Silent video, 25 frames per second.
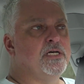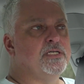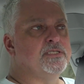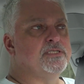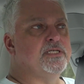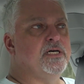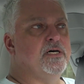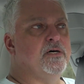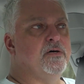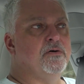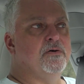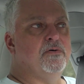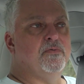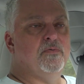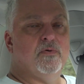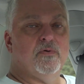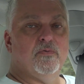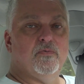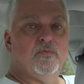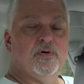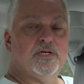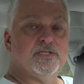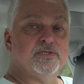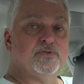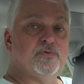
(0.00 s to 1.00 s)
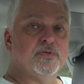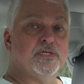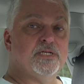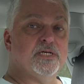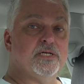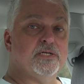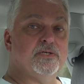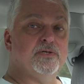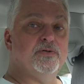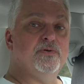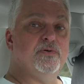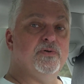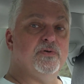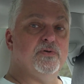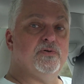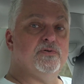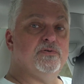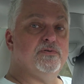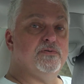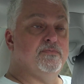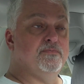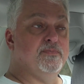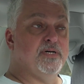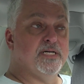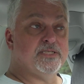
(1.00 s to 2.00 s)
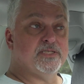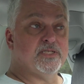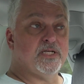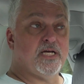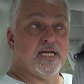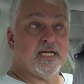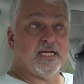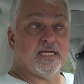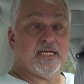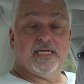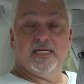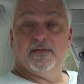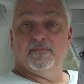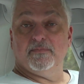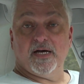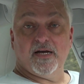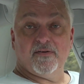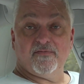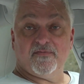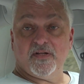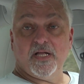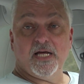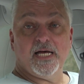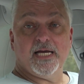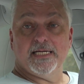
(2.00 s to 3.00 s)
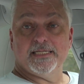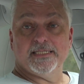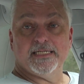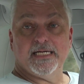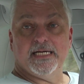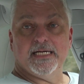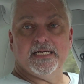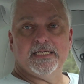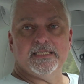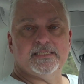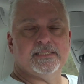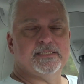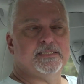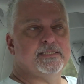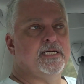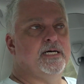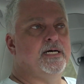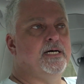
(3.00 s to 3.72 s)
So what's really cool, much like in my flying days,